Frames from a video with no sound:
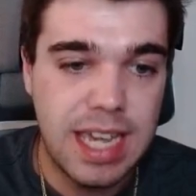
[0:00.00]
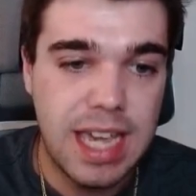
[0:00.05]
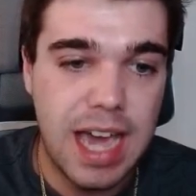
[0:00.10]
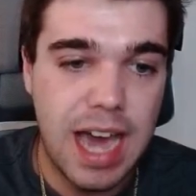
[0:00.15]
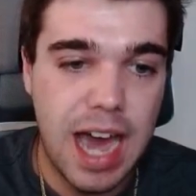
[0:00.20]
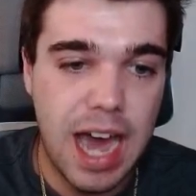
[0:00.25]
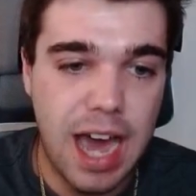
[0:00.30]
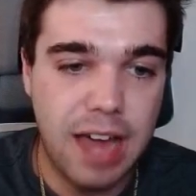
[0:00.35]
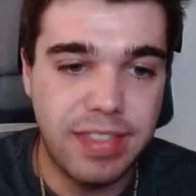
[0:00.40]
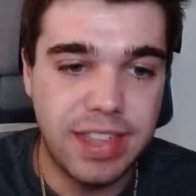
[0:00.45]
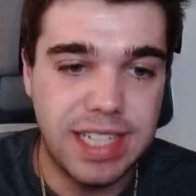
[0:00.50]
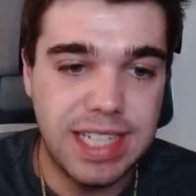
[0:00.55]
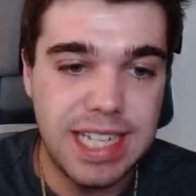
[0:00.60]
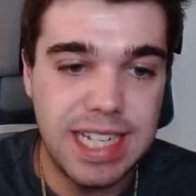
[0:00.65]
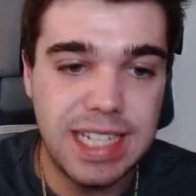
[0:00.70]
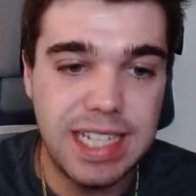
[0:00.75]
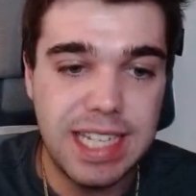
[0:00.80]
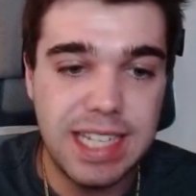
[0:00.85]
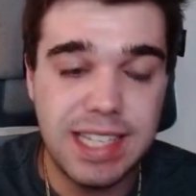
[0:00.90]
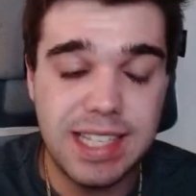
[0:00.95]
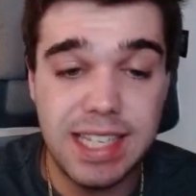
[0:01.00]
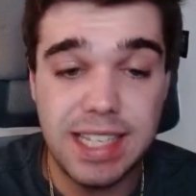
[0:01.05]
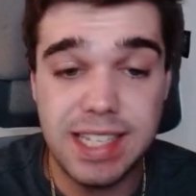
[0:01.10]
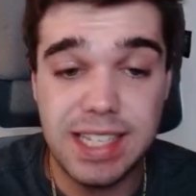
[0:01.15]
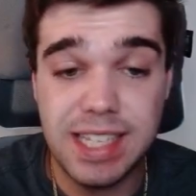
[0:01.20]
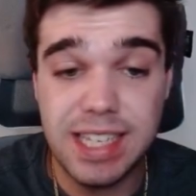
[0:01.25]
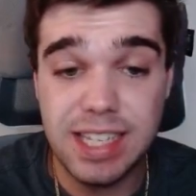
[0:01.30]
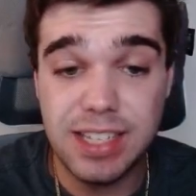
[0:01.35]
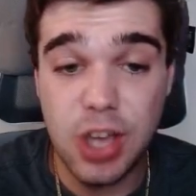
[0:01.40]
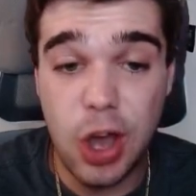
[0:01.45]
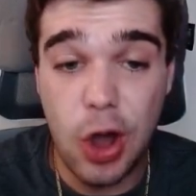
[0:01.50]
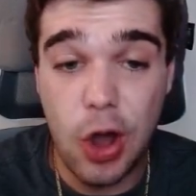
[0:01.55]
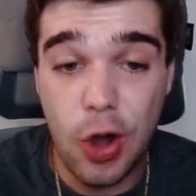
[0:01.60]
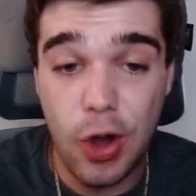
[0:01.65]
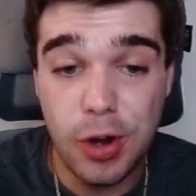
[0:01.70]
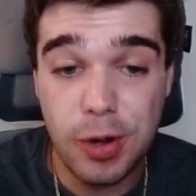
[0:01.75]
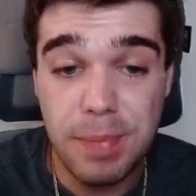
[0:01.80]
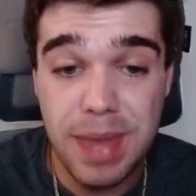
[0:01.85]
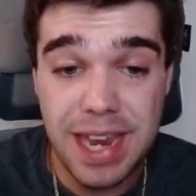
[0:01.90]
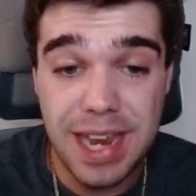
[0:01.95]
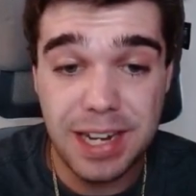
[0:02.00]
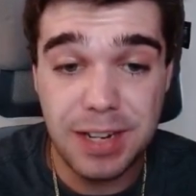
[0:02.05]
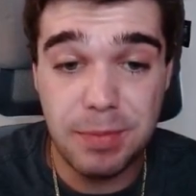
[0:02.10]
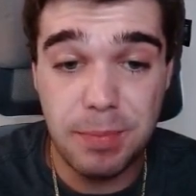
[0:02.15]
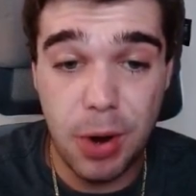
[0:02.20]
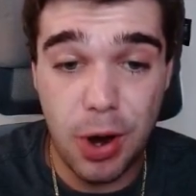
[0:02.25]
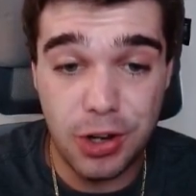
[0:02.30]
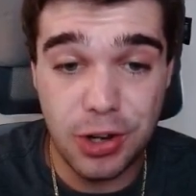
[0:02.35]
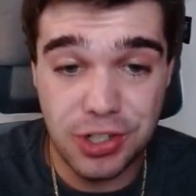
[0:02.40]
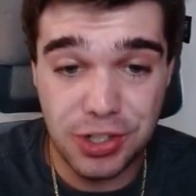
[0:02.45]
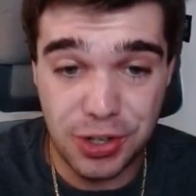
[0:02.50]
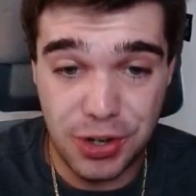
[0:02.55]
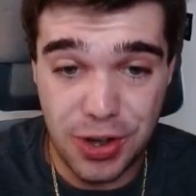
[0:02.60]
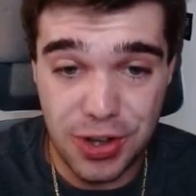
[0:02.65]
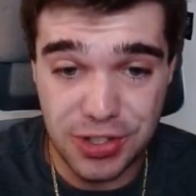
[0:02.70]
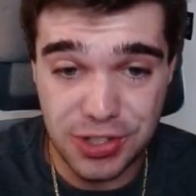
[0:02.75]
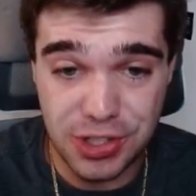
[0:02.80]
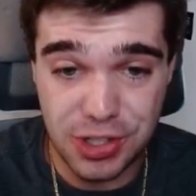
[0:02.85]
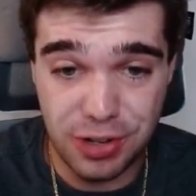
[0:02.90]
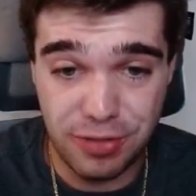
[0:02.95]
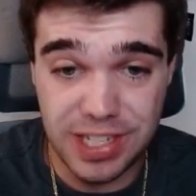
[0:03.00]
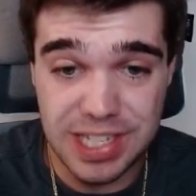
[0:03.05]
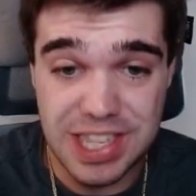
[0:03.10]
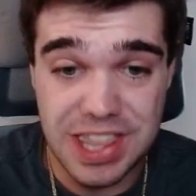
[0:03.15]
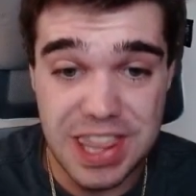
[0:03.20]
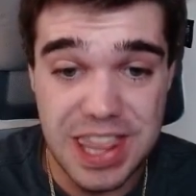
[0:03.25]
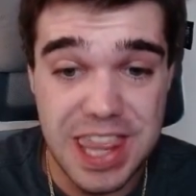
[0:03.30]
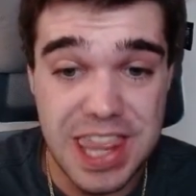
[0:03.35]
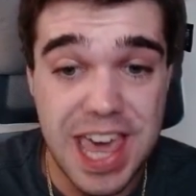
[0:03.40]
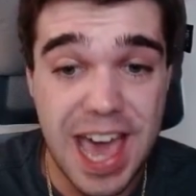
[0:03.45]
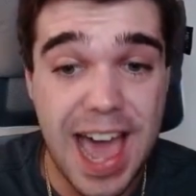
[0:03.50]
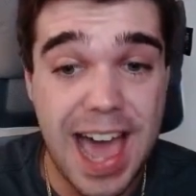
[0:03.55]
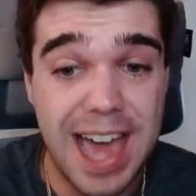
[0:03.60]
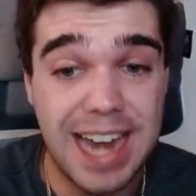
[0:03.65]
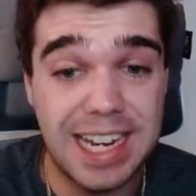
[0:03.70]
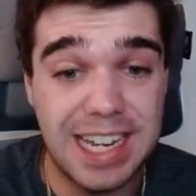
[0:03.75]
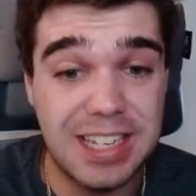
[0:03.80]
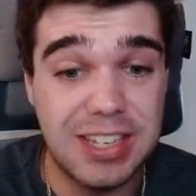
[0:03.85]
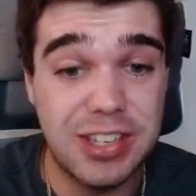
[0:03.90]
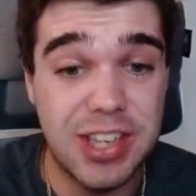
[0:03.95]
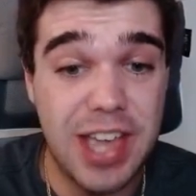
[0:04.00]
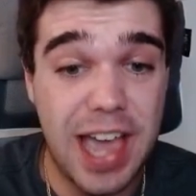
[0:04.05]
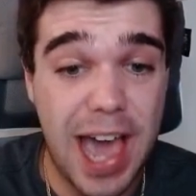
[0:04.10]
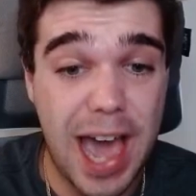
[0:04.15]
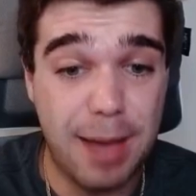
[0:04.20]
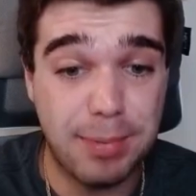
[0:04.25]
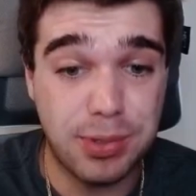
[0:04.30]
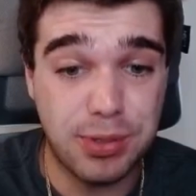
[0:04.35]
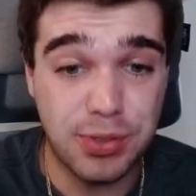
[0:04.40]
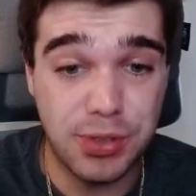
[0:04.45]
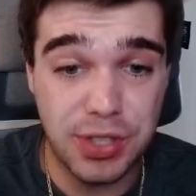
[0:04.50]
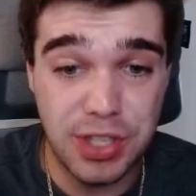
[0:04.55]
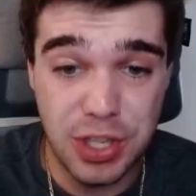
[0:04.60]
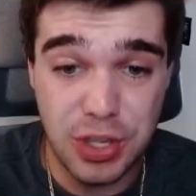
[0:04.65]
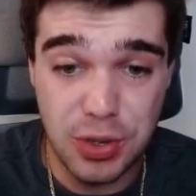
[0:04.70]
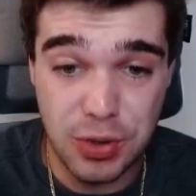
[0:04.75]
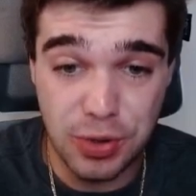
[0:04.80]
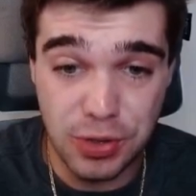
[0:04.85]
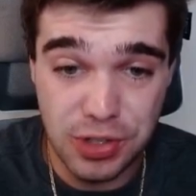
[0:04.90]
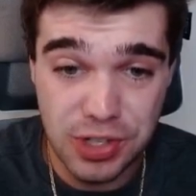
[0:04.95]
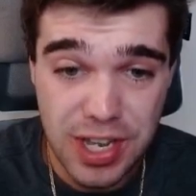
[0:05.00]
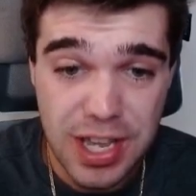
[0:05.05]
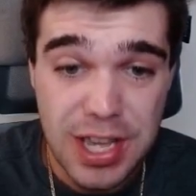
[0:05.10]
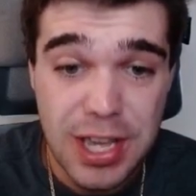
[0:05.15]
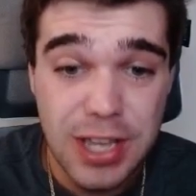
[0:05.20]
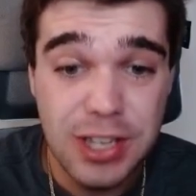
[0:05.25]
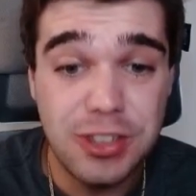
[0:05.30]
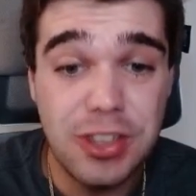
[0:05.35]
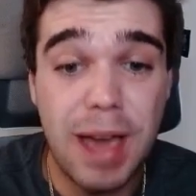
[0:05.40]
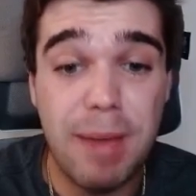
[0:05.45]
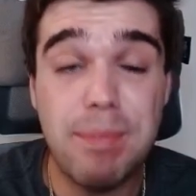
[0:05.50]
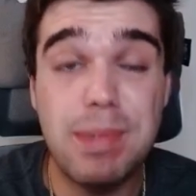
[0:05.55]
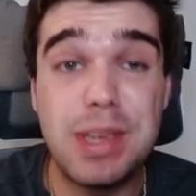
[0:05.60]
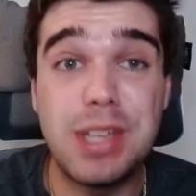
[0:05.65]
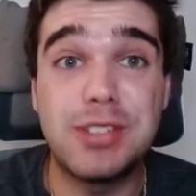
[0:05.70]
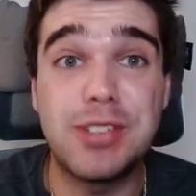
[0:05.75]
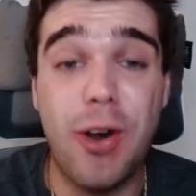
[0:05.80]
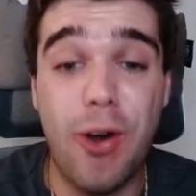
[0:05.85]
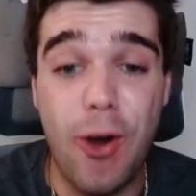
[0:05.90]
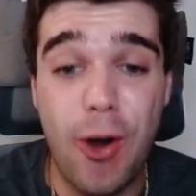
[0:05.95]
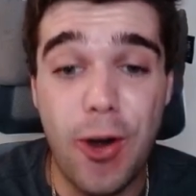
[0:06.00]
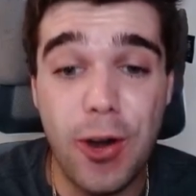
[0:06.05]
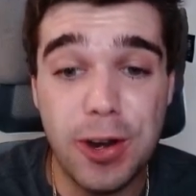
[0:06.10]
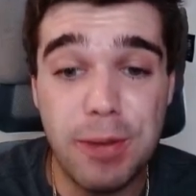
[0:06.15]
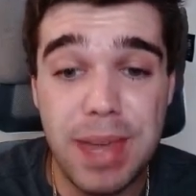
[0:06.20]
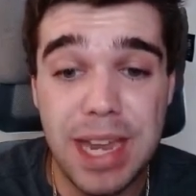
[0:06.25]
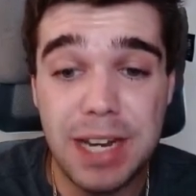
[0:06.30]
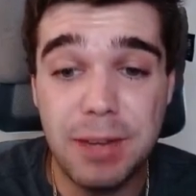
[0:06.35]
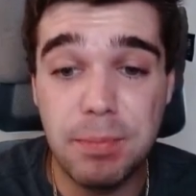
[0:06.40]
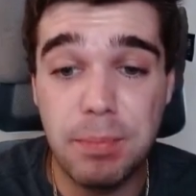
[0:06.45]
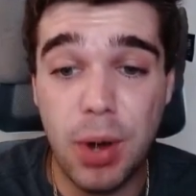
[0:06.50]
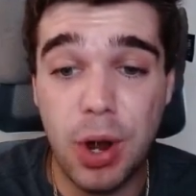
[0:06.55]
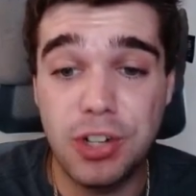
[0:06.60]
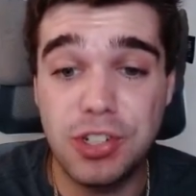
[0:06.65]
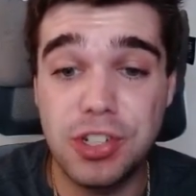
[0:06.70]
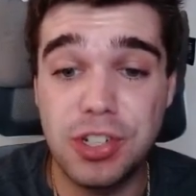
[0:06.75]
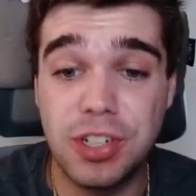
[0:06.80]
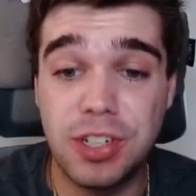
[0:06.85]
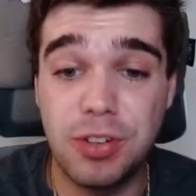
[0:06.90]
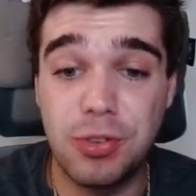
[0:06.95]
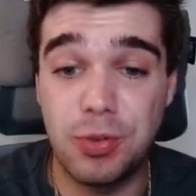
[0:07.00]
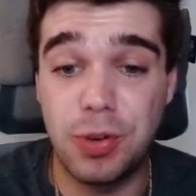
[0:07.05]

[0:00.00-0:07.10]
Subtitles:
The DTCC's automated margin call service. That is absolutely huge. So that means automated margin